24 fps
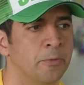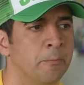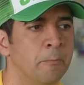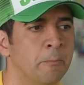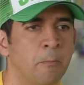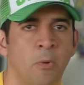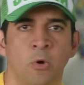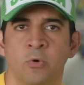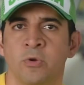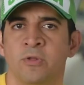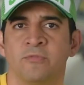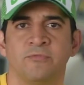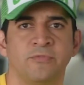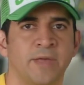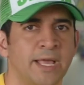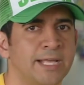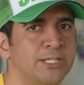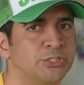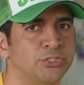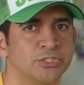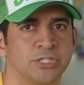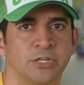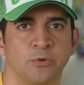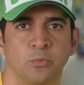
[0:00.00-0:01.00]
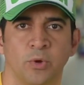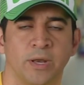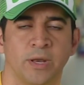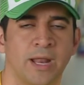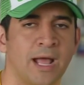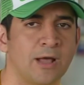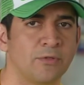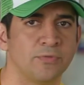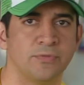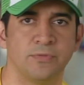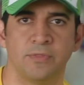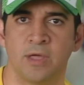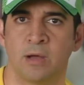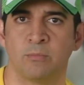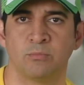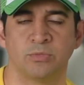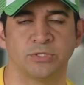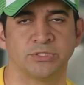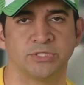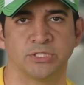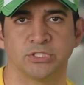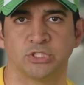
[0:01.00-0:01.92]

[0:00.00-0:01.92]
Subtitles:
Motivation without numbers